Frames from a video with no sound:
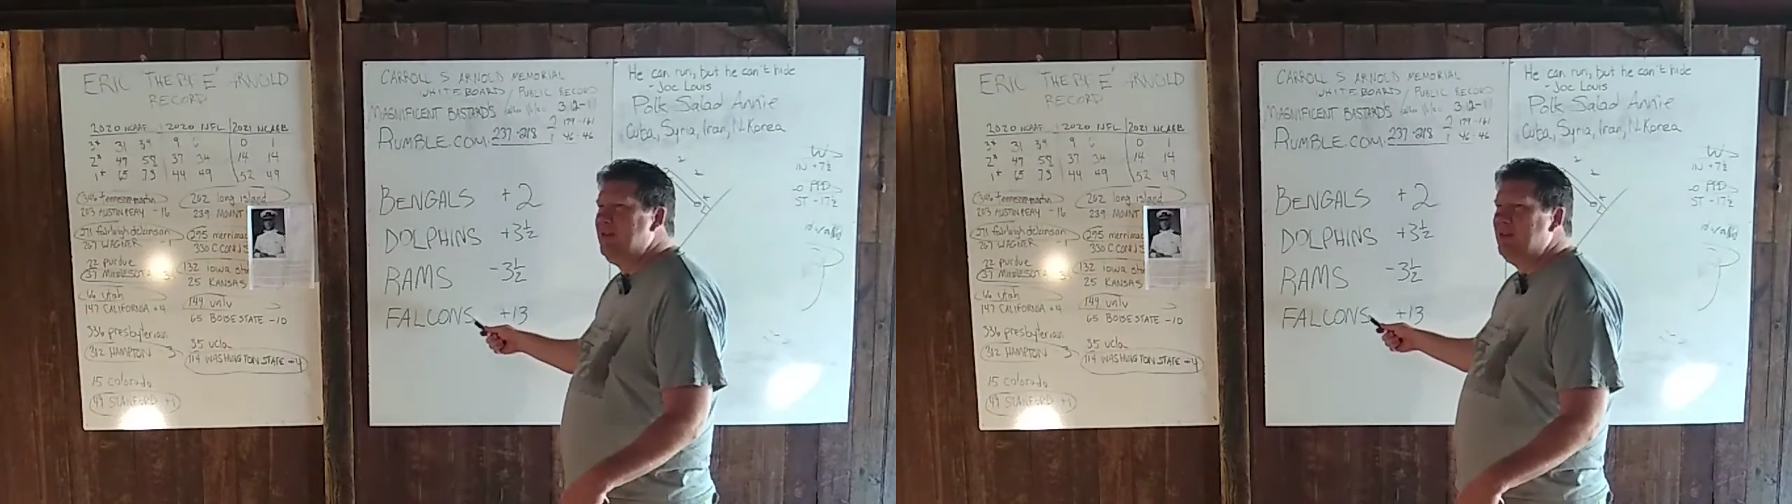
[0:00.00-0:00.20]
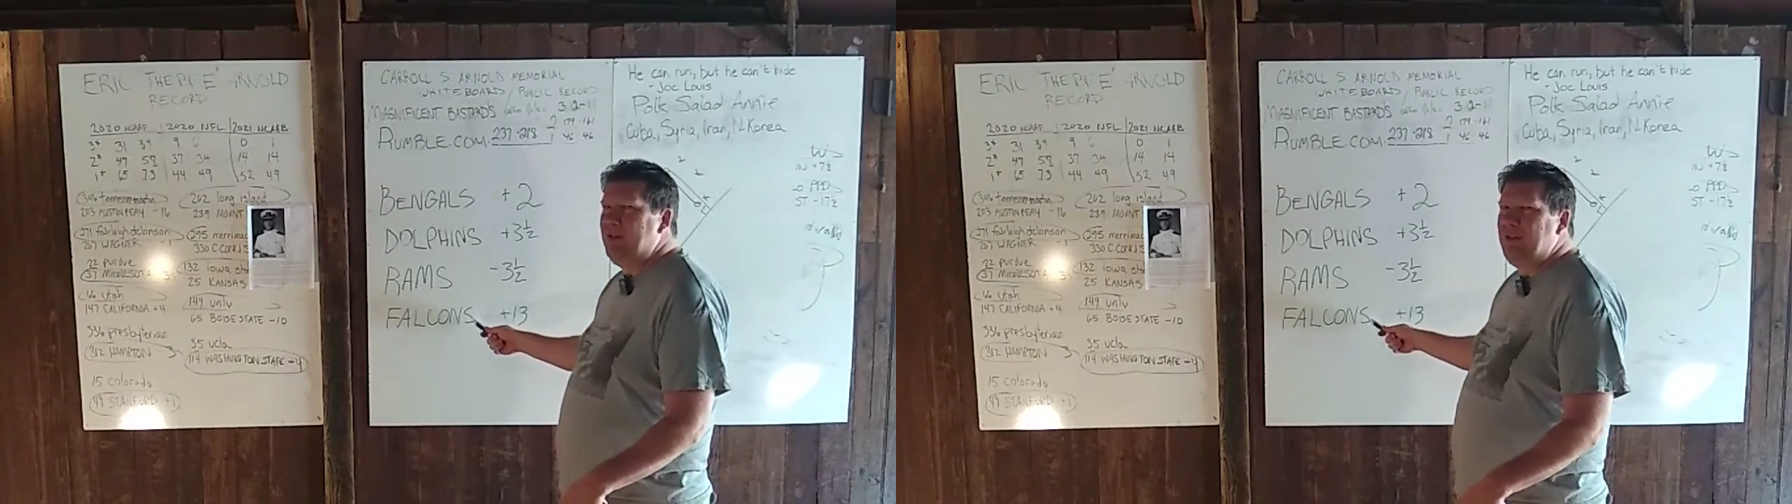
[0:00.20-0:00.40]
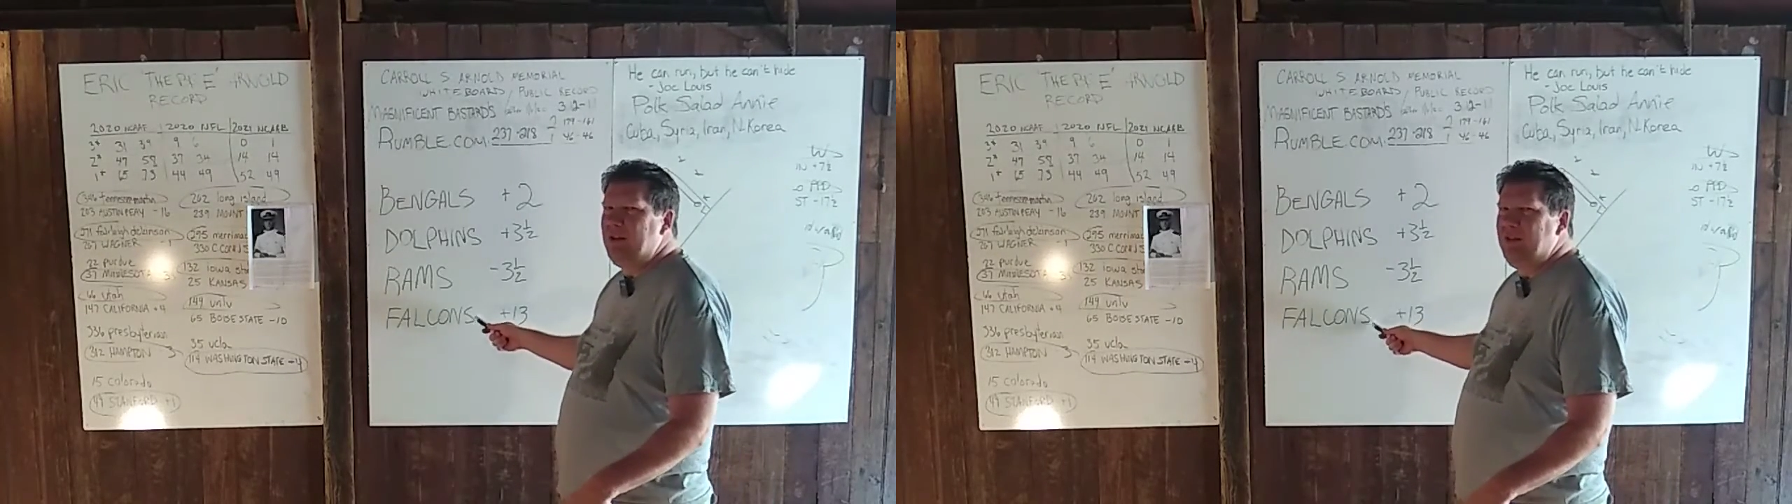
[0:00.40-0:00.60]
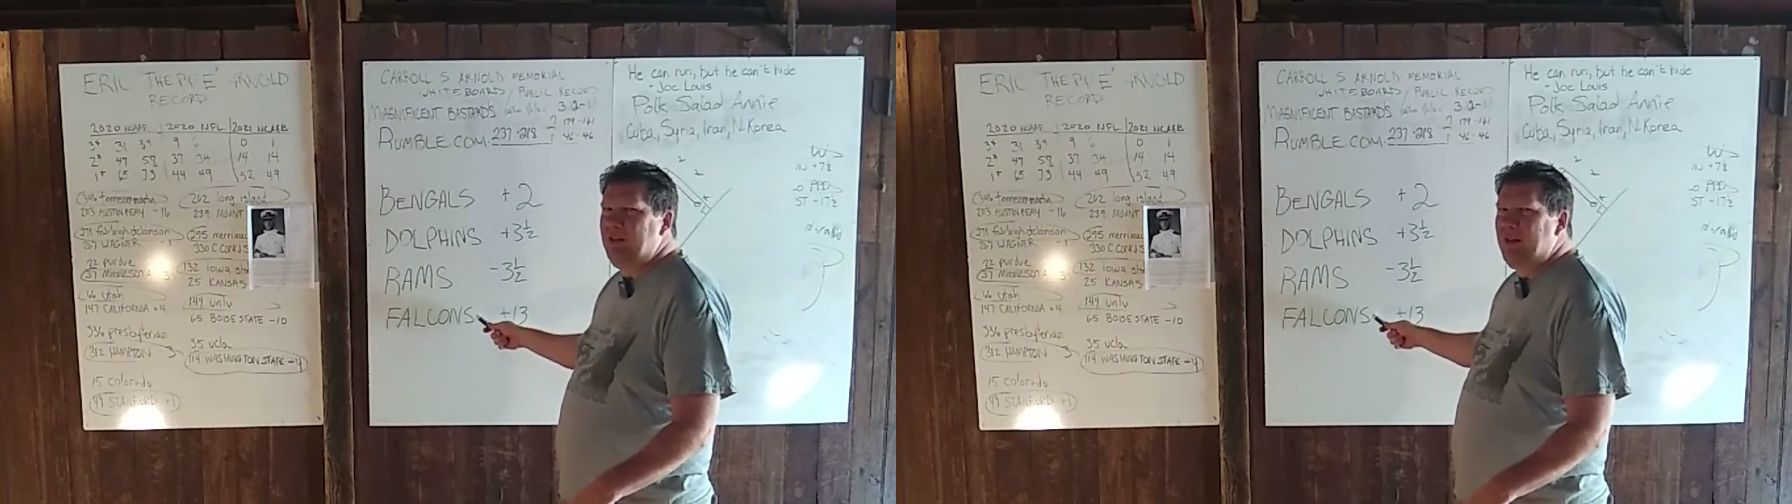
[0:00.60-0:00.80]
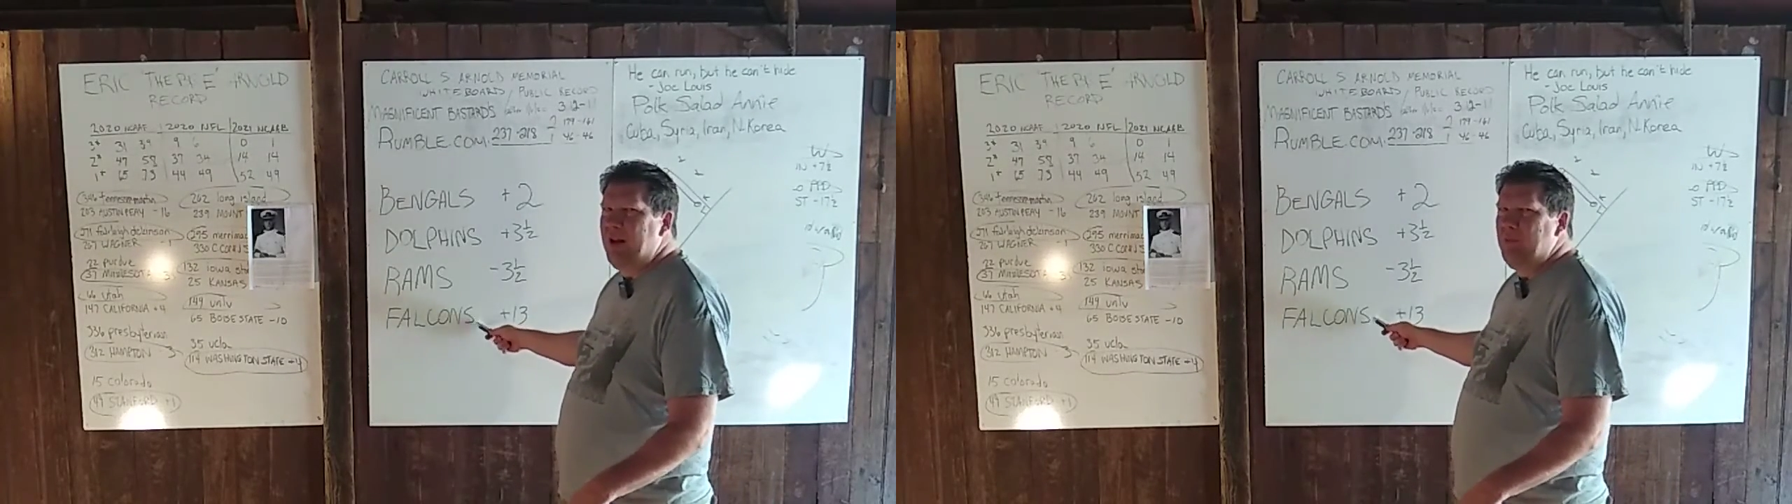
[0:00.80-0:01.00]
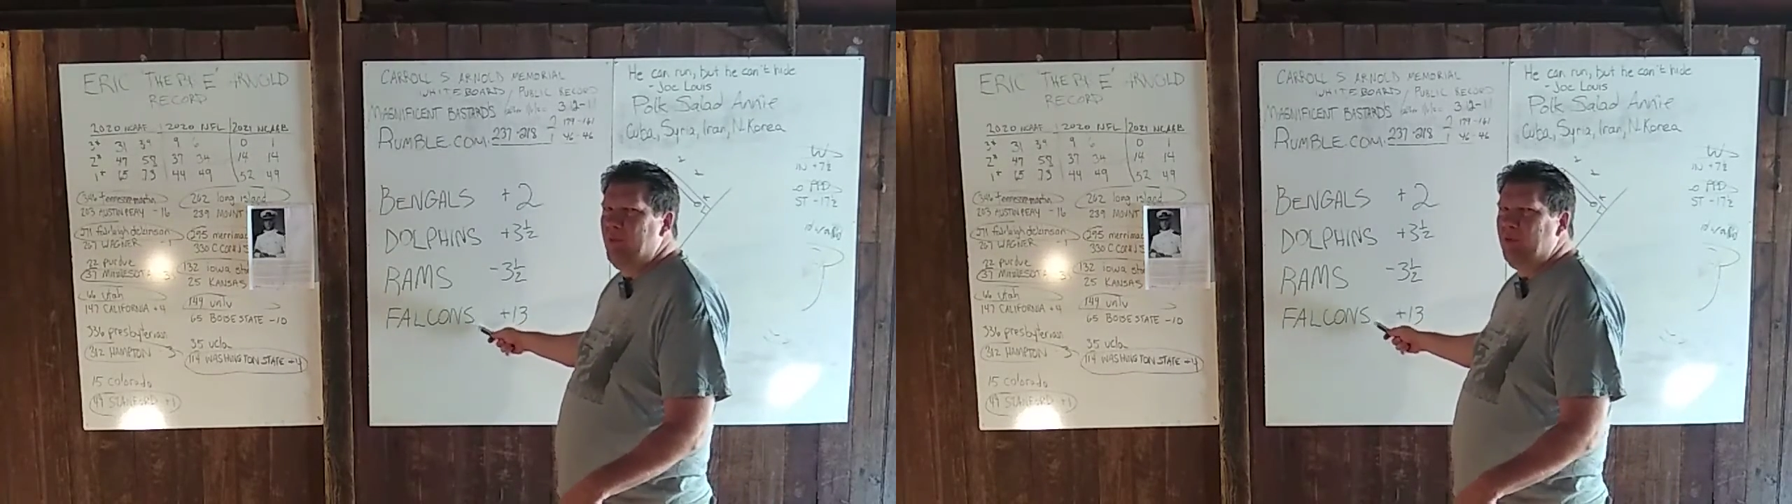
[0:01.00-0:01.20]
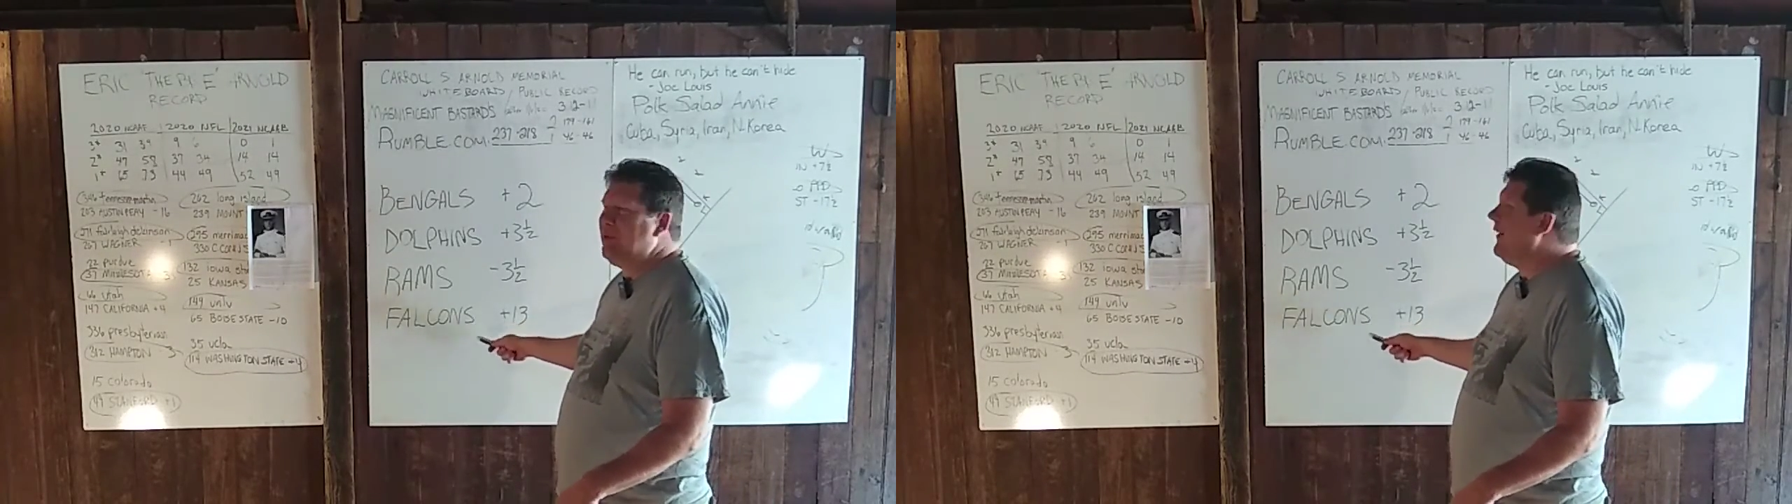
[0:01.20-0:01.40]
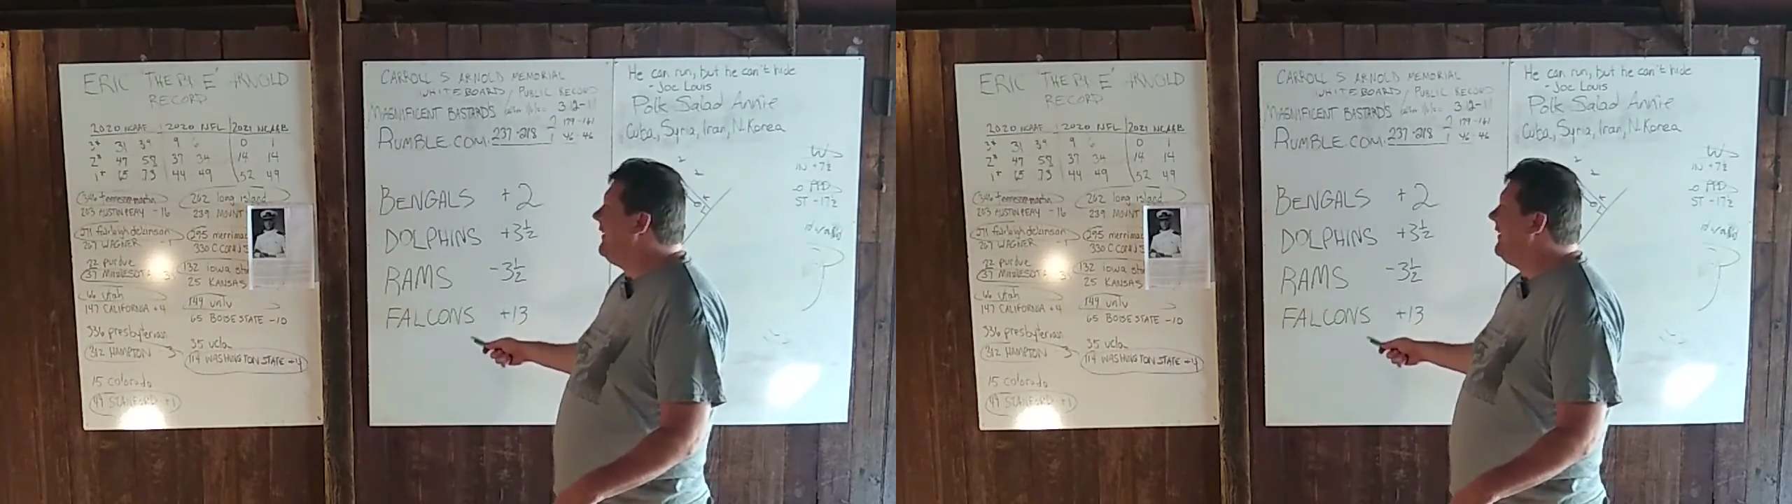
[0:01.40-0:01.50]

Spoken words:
is the game most